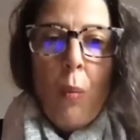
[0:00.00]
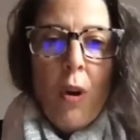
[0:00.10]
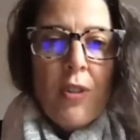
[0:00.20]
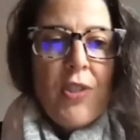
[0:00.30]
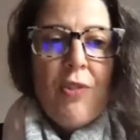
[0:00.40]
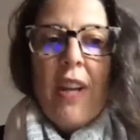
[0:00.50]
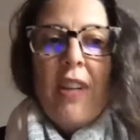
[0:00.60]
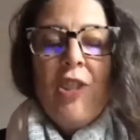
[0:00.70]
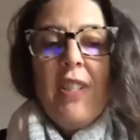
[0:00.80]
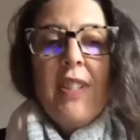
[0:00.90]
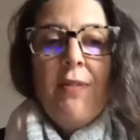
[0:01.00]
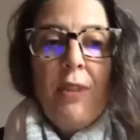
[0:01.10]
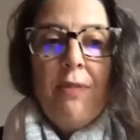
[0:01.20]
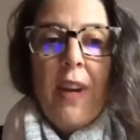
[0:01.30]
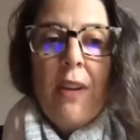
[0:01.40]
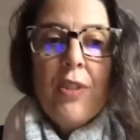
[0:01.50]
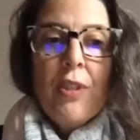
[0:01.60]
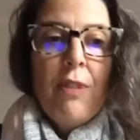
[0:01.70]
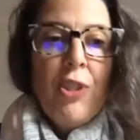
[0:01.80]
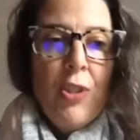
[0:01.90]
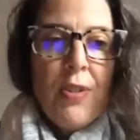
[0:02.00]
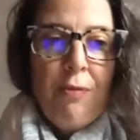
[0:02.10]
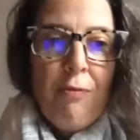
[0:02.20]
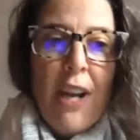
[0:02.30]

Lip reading: What strategies have you found to reduce